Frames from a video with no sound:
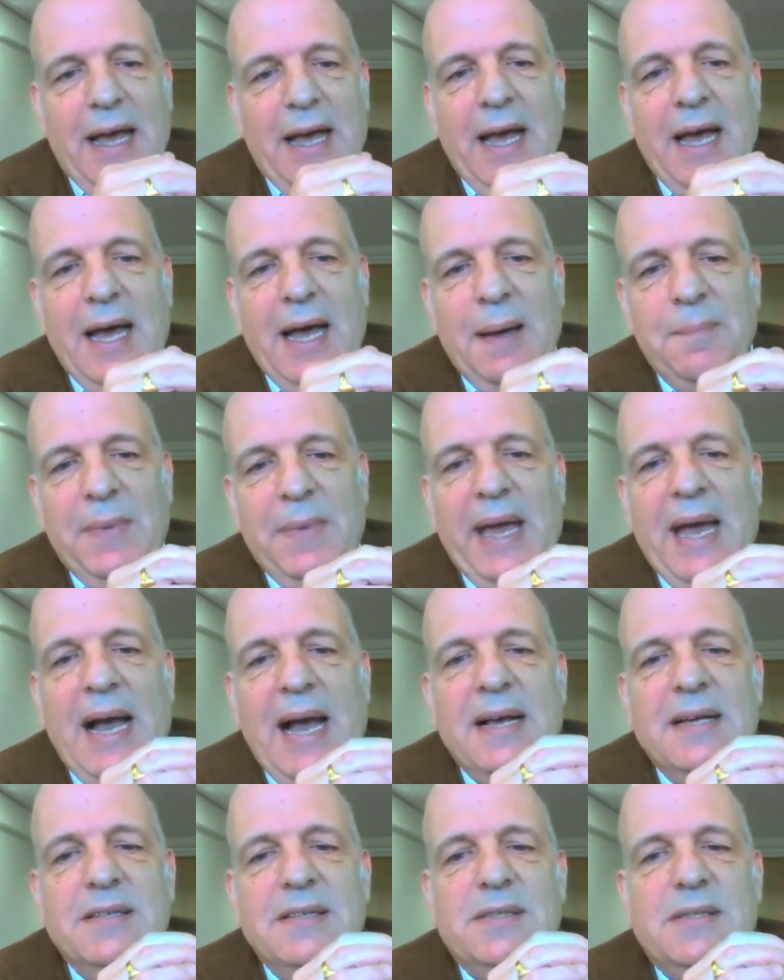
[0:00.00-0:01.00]

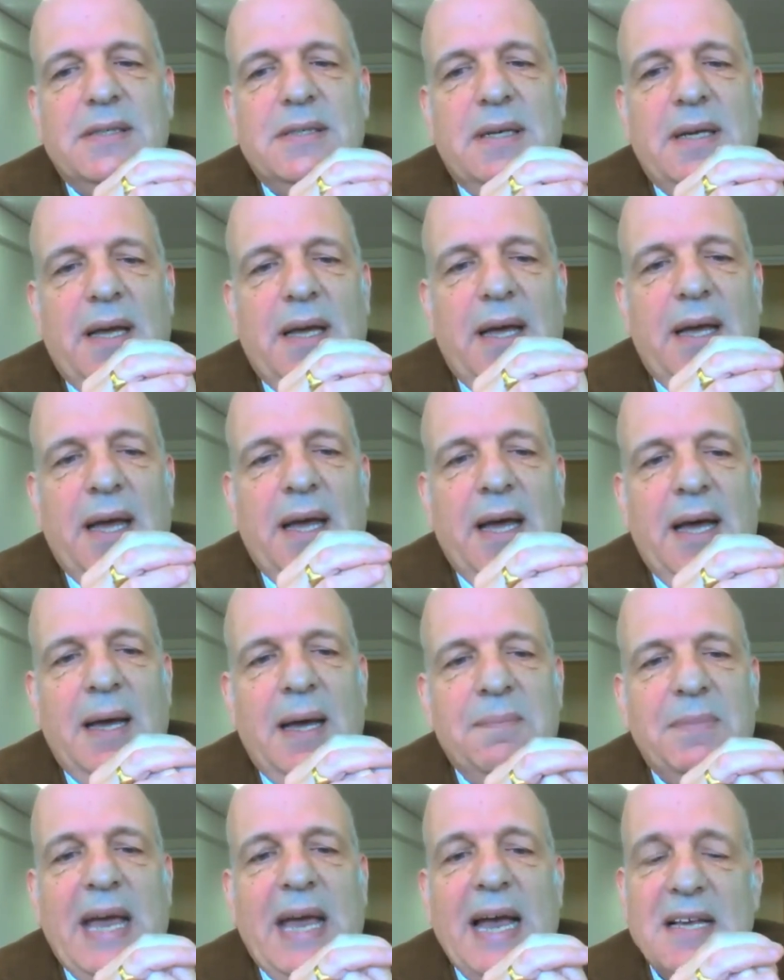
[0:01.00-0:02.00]
KESS
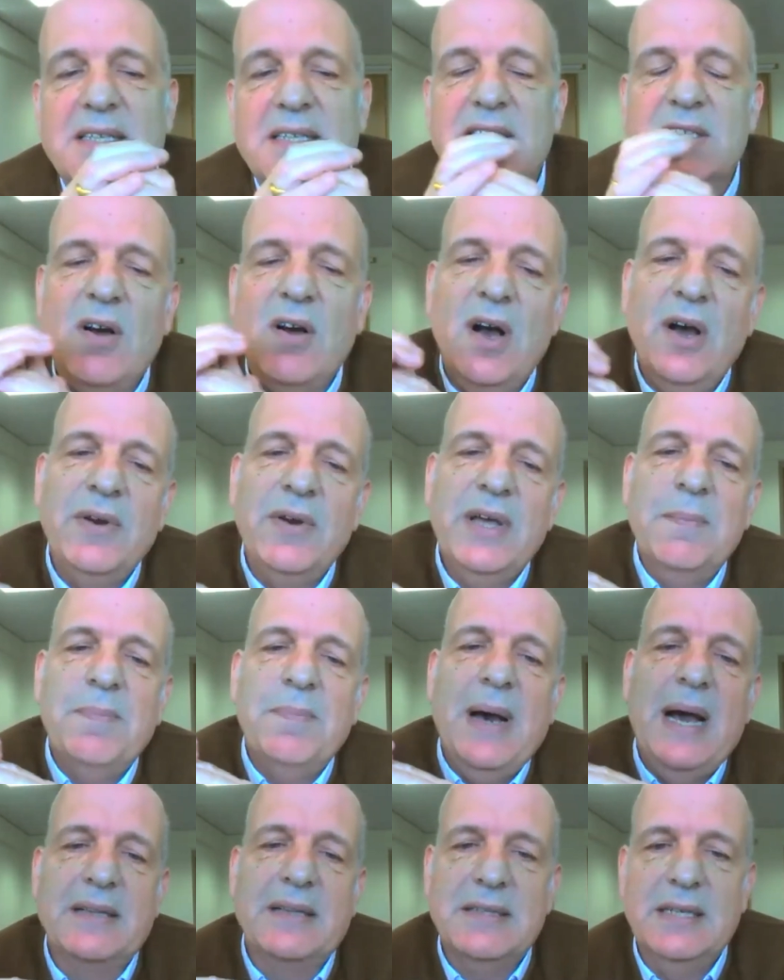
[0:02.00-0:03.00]
has not only
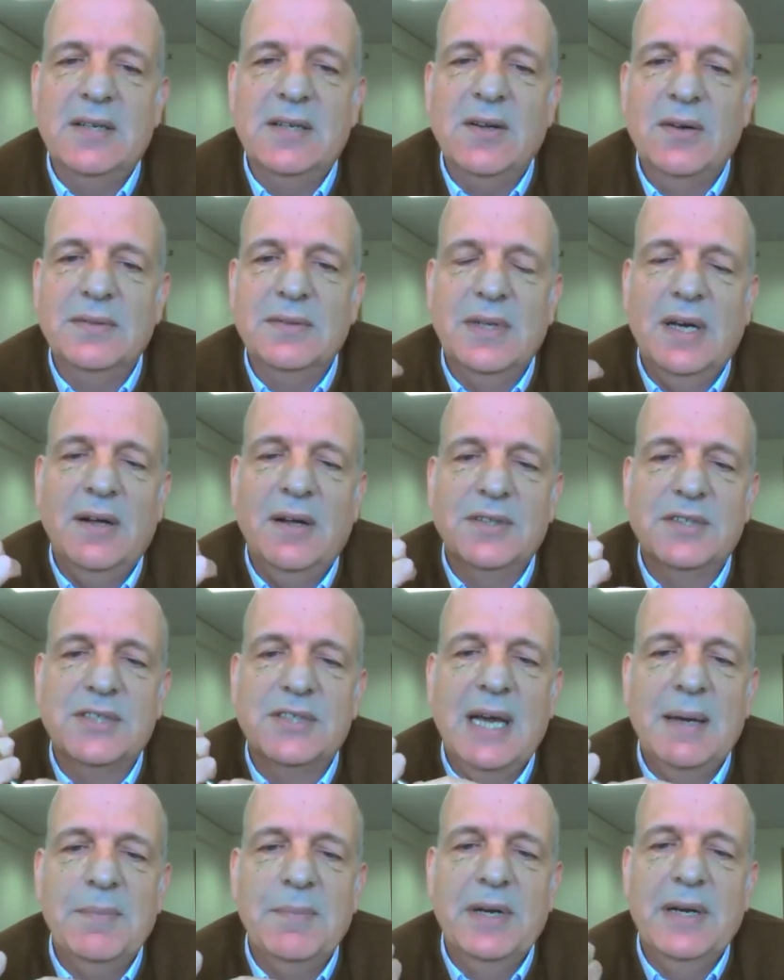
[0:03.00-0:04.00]
impacted on
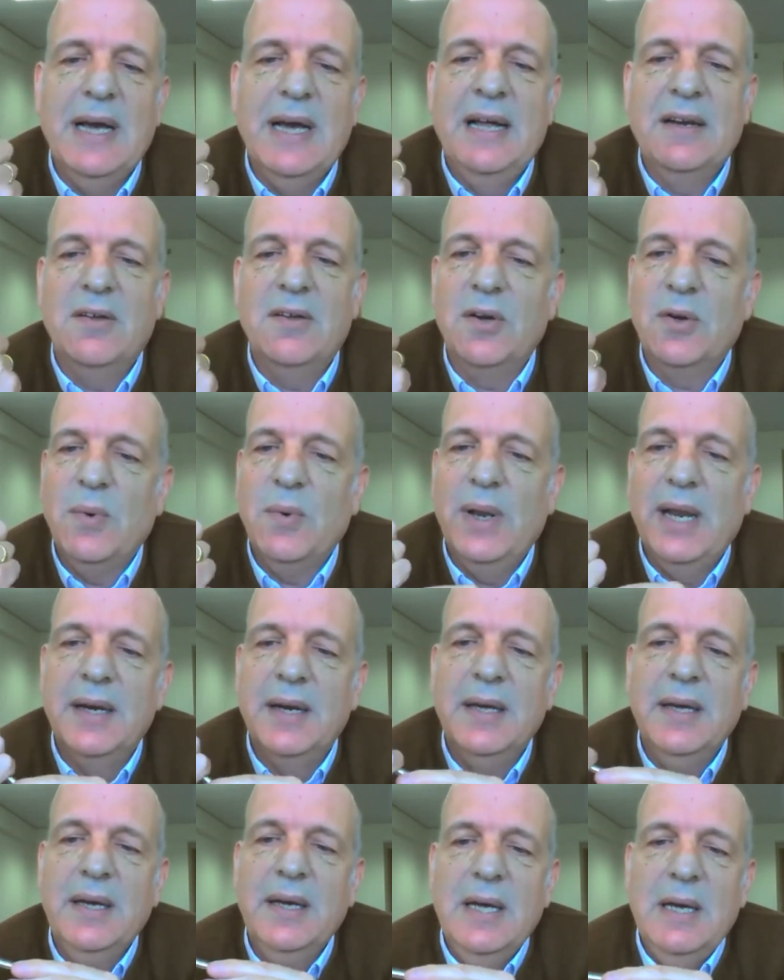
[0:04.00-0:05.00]
Simon and on
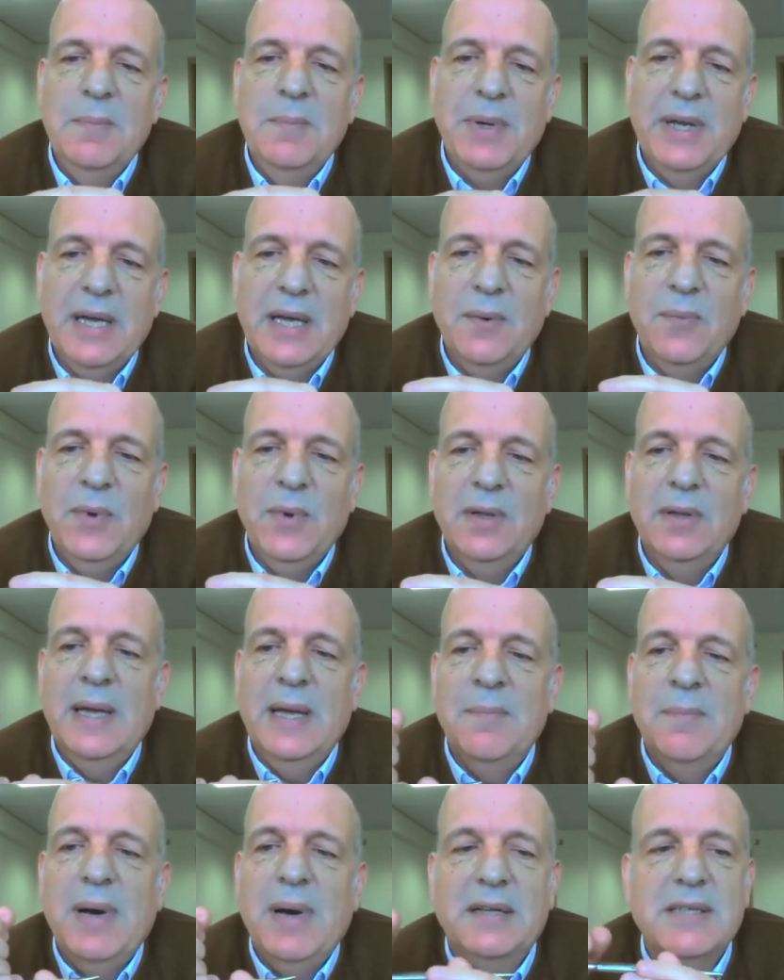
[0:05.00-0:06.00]
Gwylan, but it will
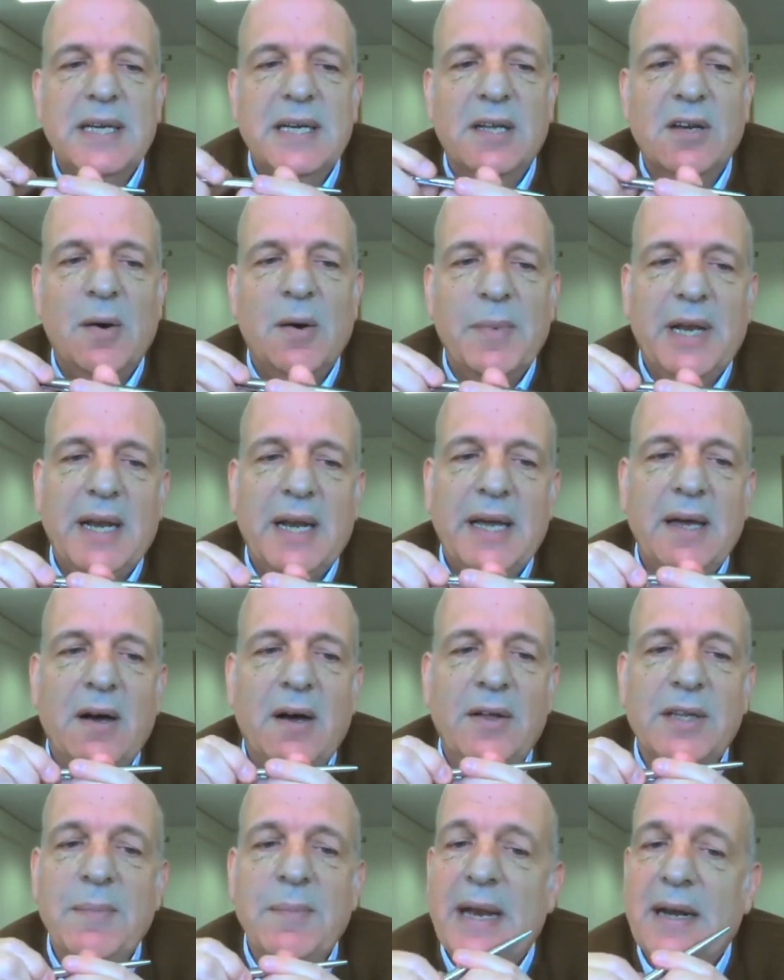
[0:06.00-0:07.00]
impact economically
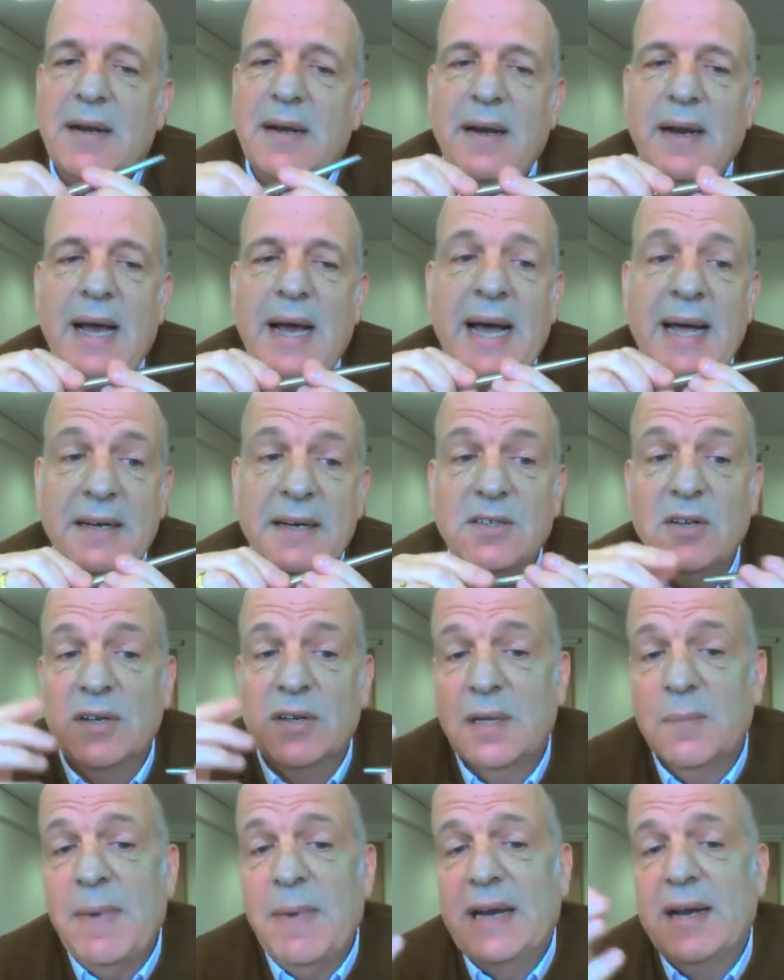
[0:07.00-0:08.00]
on the
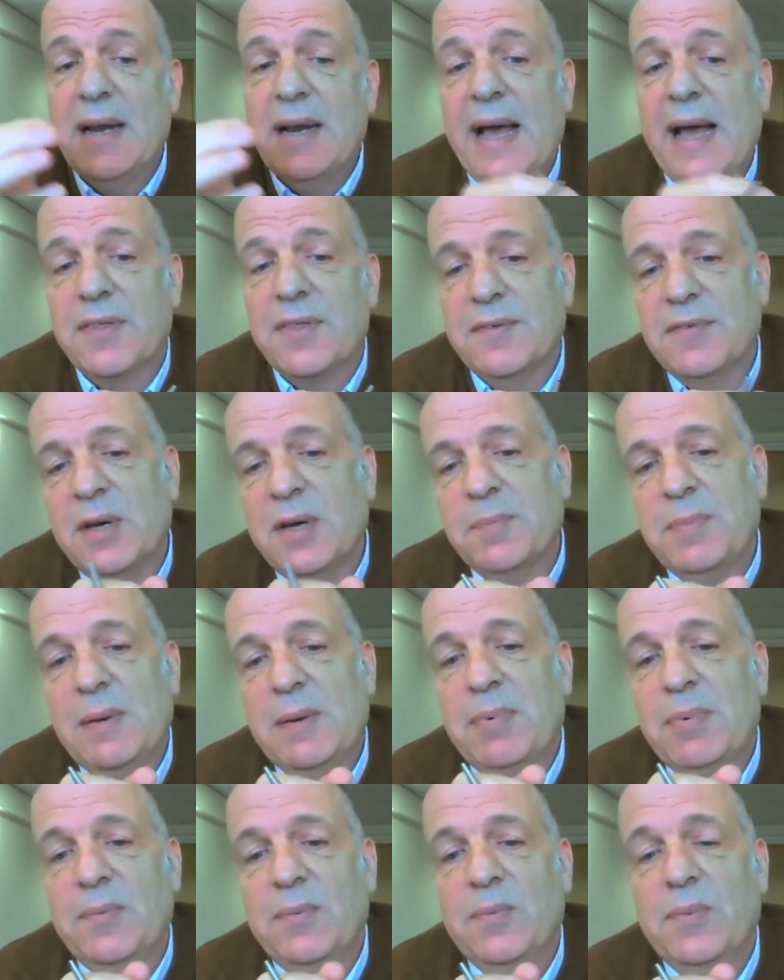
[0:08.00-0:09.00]
mental health of young
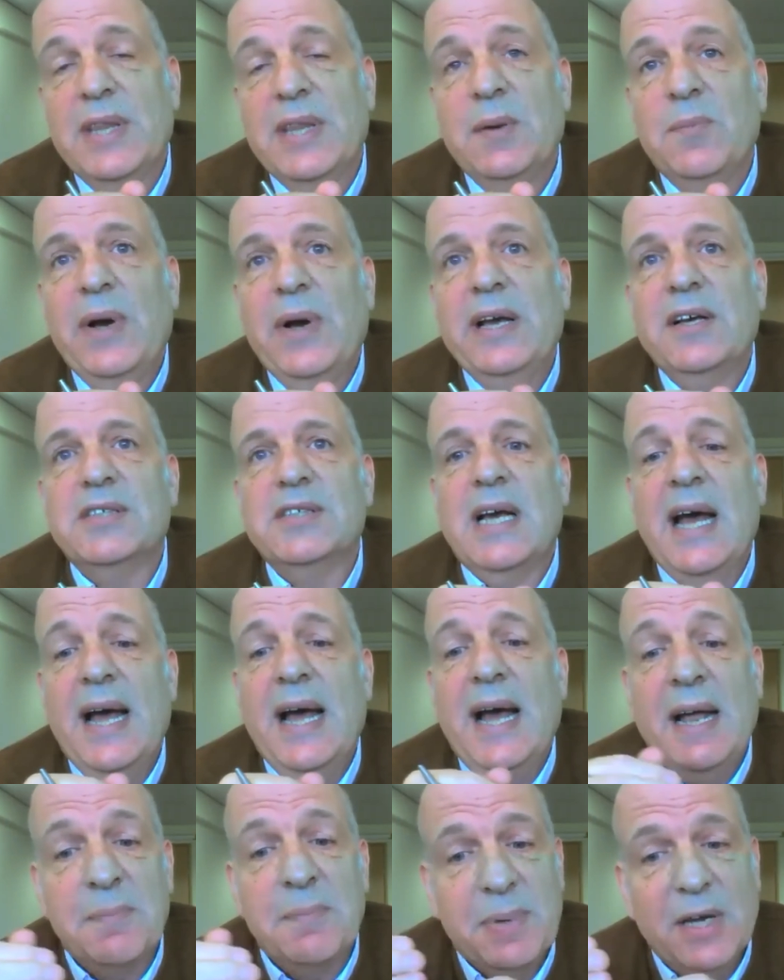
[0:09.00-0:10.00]
people within Wales
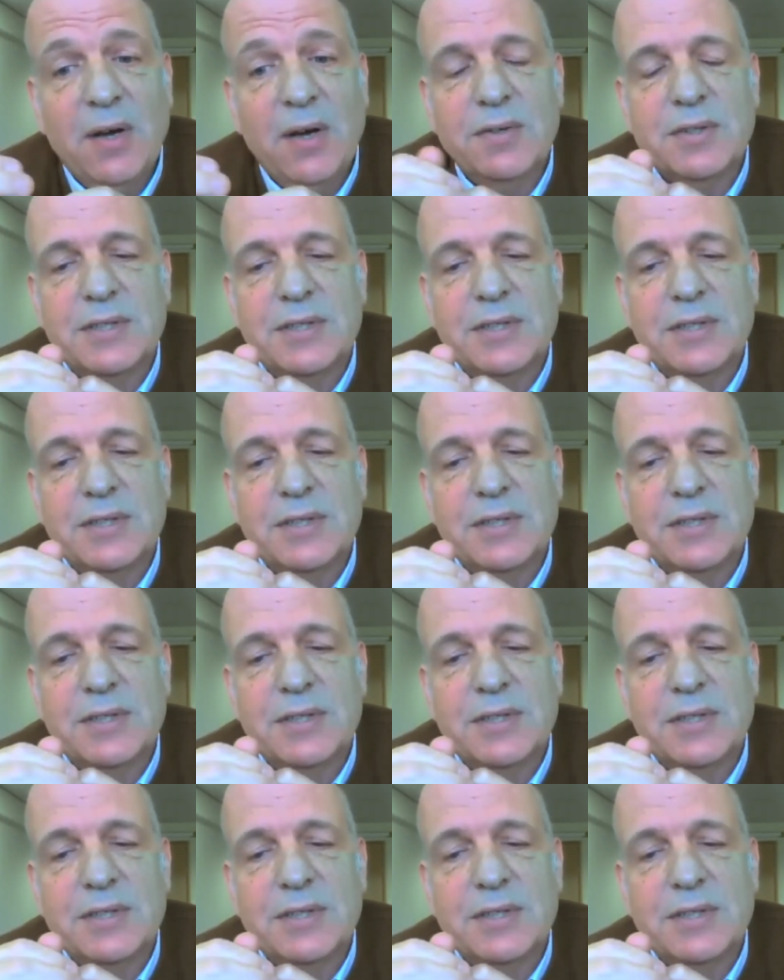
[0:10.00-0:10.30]
and beyond